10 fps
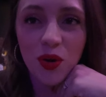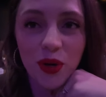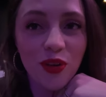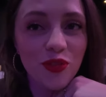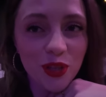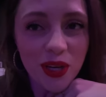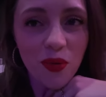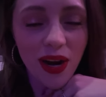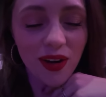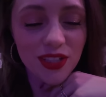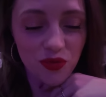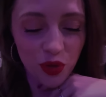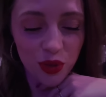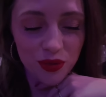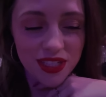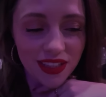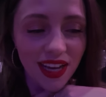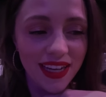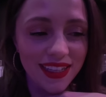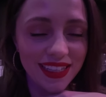we are fully aware it's rude to
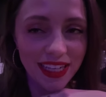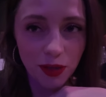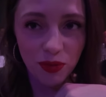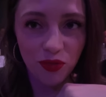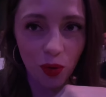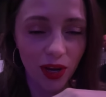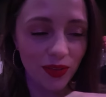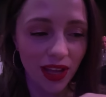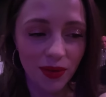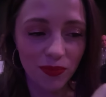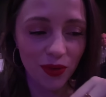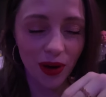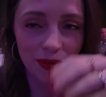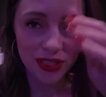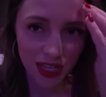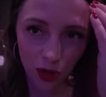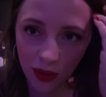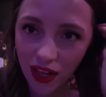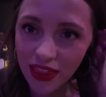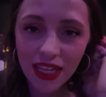like eat before like whoever's here, but
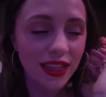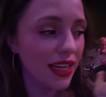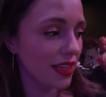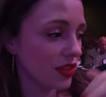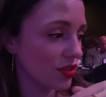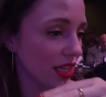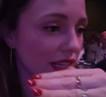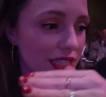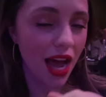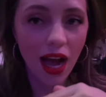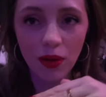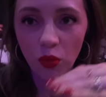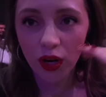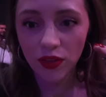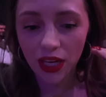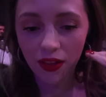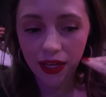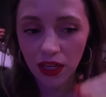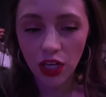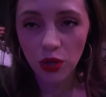I think they there's like a time where they
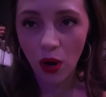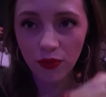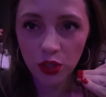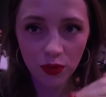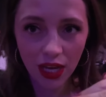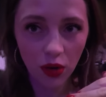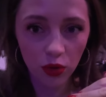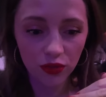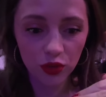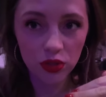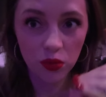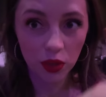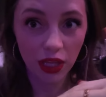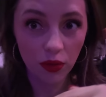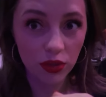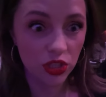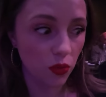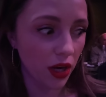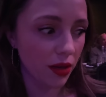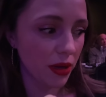like cut you off and you can't order food. So we're like, we just
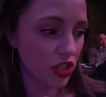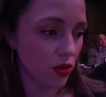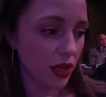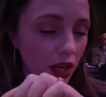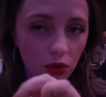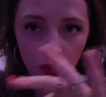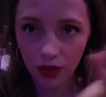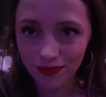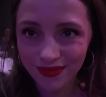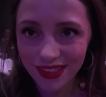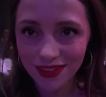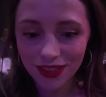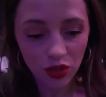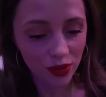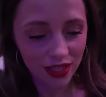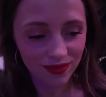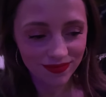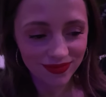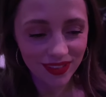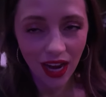wanted to make sure we got our order, so we did.
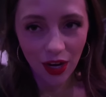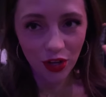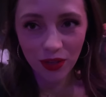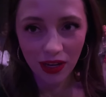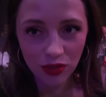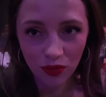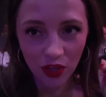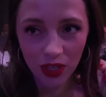I know you guys were very